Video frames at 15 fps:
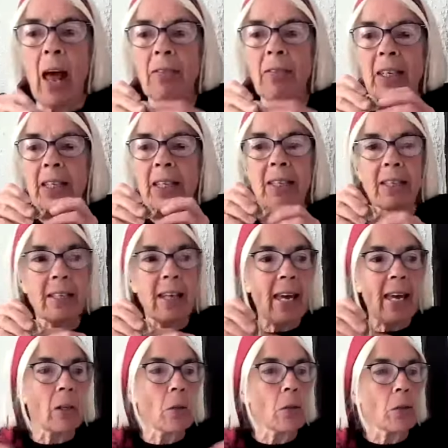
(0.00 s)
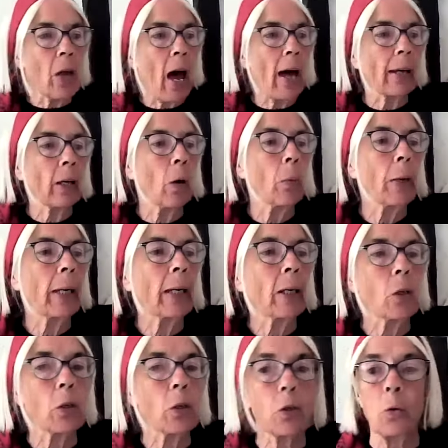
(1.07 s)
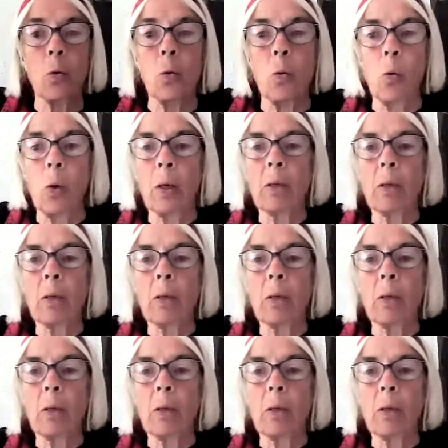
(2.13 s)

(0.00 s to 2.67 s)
these snails are going to